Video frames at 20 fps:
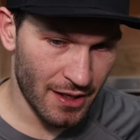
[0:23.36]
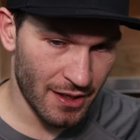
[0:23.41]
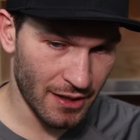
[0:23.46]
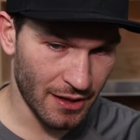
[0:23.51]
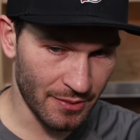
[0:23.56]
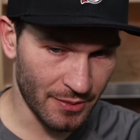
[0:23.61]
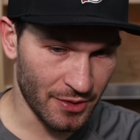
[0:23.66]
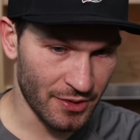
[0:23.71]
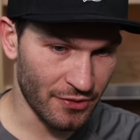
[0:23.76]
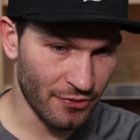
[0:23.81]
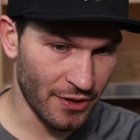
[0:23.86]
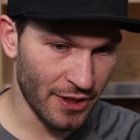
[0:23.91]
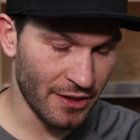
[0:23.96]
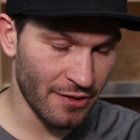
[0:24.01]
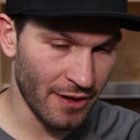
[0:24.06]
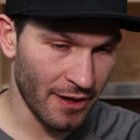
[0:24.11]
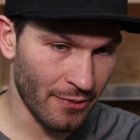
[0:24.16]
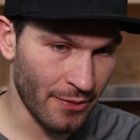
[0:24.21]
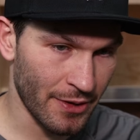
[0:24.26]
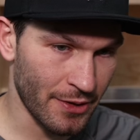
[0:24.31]
it was a
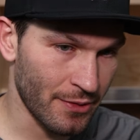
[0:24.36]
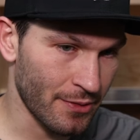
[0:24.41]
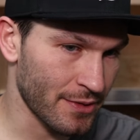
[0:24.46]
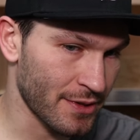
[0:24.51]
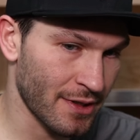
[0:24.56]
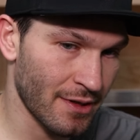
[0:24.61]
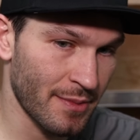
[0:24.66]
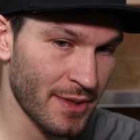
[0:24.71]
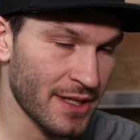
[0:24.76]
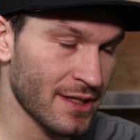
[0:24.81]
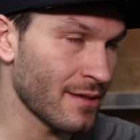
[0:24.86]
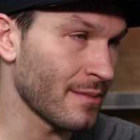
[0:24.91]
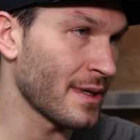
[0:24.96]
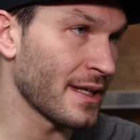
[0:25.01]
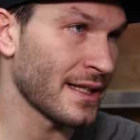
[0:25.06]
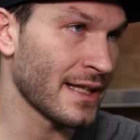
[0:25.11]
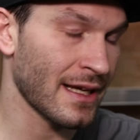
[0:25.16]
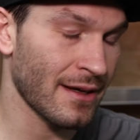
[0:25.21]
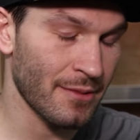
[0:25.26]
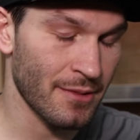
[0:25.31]
redirect. We knew it was going to be something
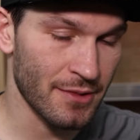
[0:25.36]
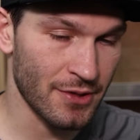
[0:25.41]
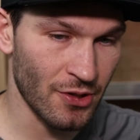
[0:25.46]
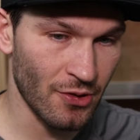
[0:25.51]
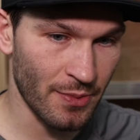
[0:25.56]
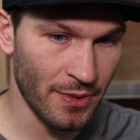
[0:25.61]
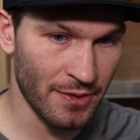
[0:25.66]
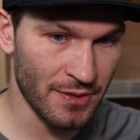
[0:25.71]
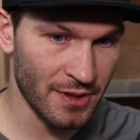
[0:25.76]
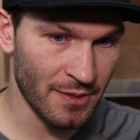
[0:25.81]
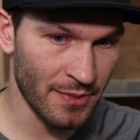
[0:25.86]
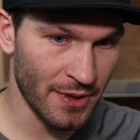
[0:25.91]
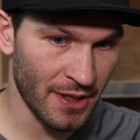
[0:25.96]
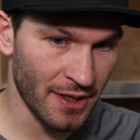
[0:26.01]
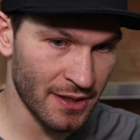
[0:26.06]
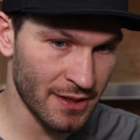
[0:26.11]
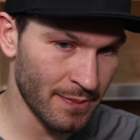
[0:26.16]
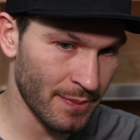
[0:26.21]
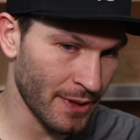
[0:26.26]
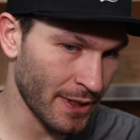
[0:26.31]
like that. We were hoping it was going to be
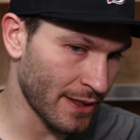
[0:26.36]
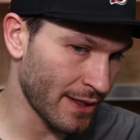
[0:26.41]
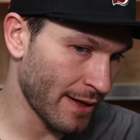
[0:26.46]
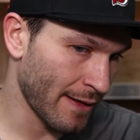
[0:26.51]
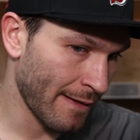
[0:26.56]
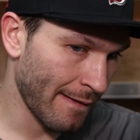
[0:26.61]
us, but,